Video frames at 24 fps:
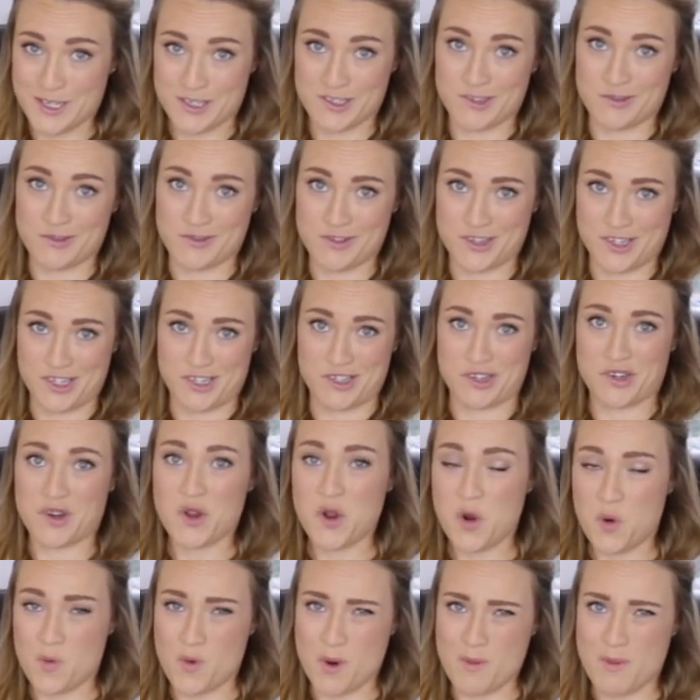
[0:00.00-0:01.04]
So just
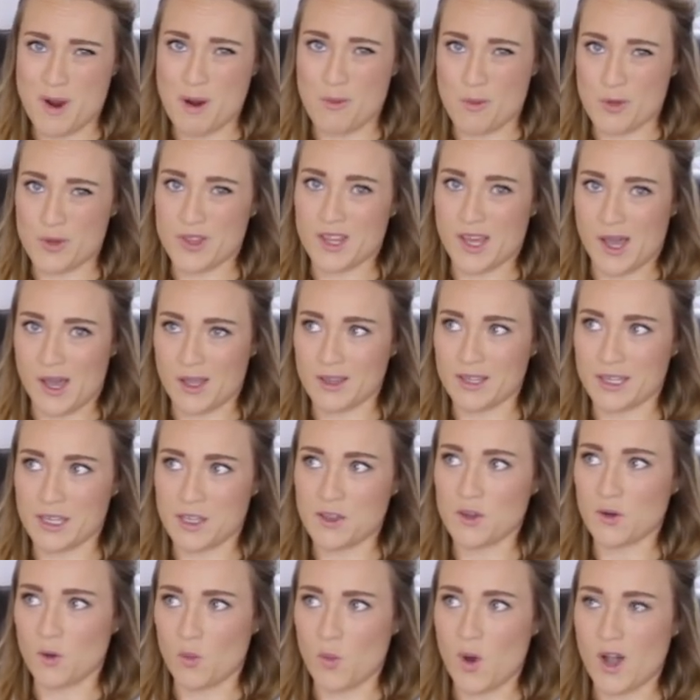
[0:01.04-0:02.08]
remember that.
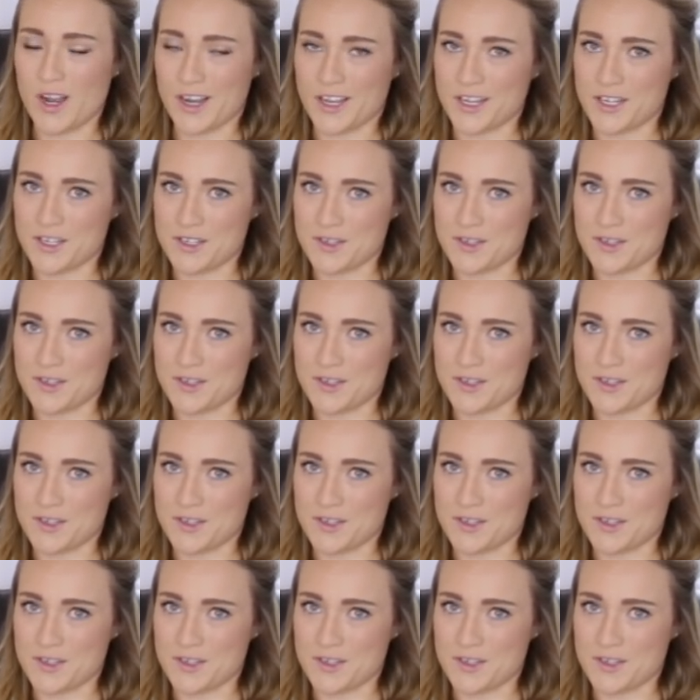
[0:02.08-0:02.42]
Like, you'll walk